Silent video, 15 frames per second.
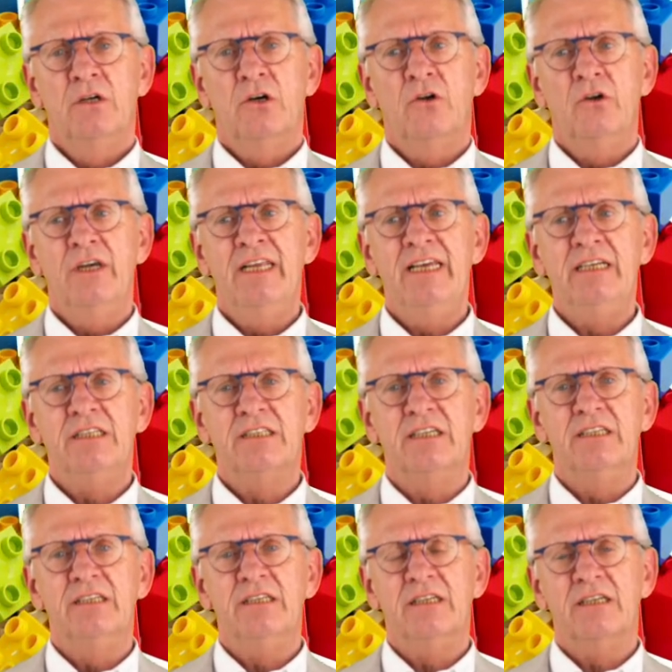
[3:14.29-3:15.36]

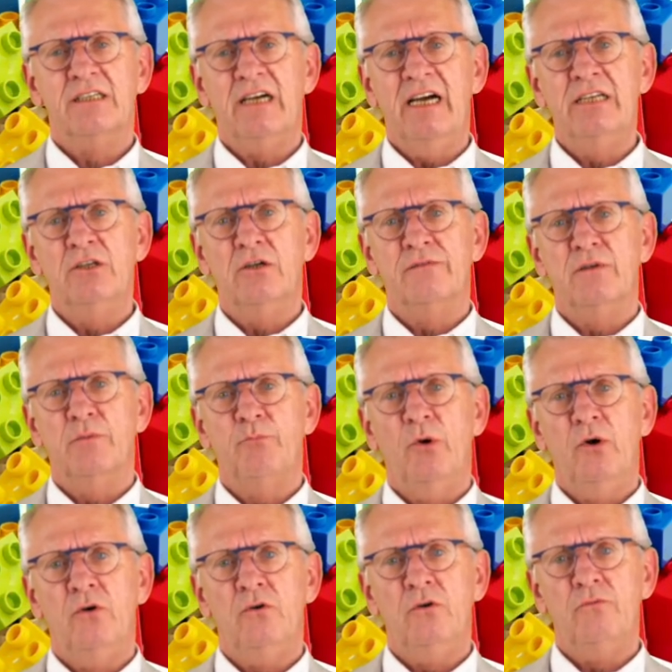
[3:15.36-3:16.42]
LinkedIn kind of a
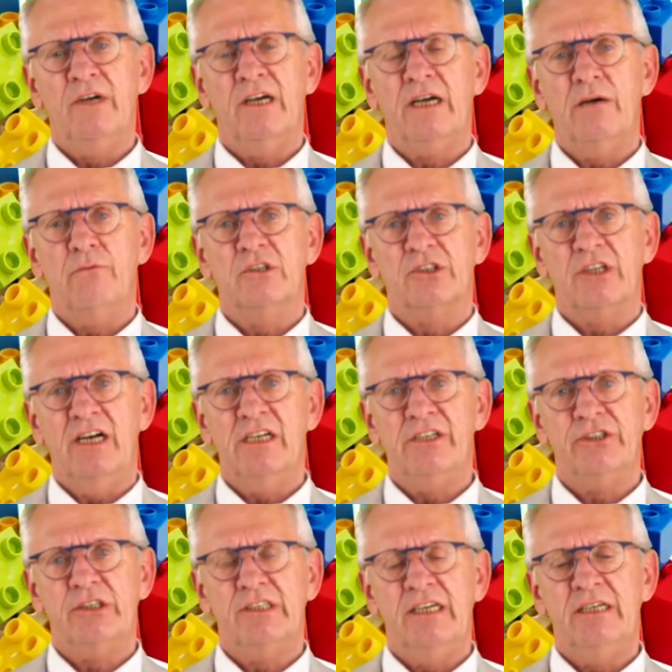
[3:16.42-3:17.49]
poll where I was
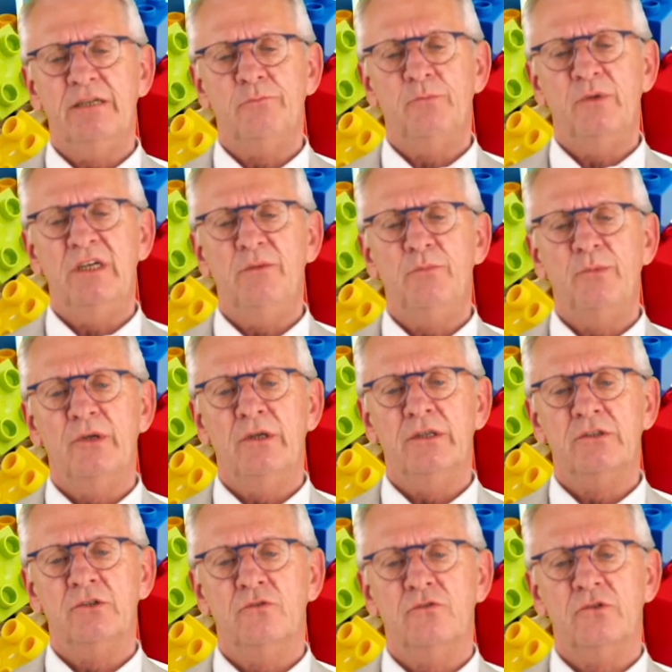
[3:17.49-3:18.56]
asking
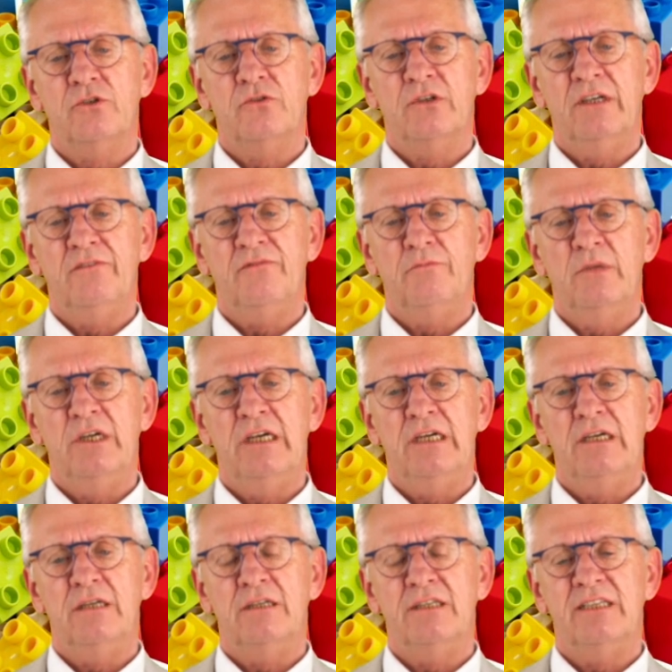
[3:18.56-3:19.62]
people to give
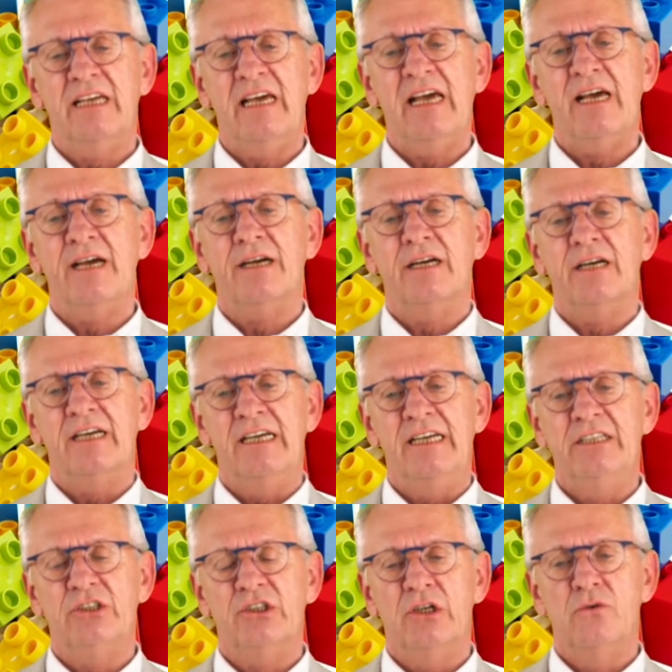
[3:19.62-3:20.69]
me their
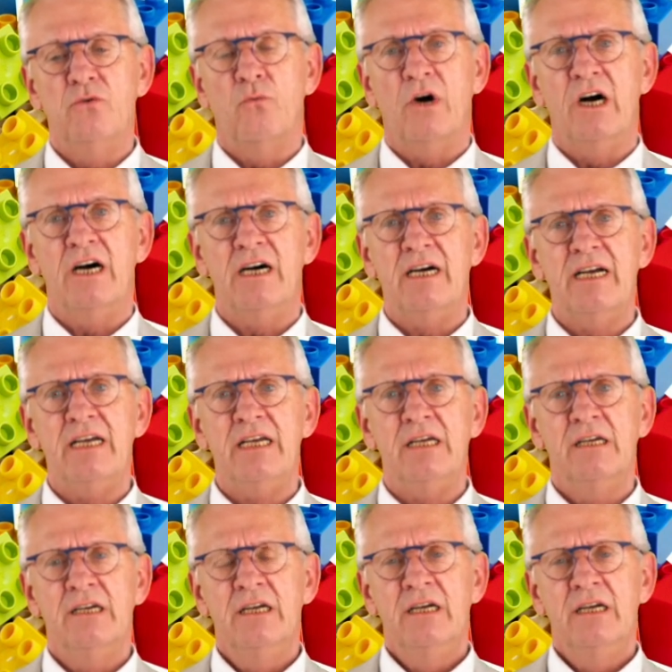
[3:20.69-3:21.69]
reason why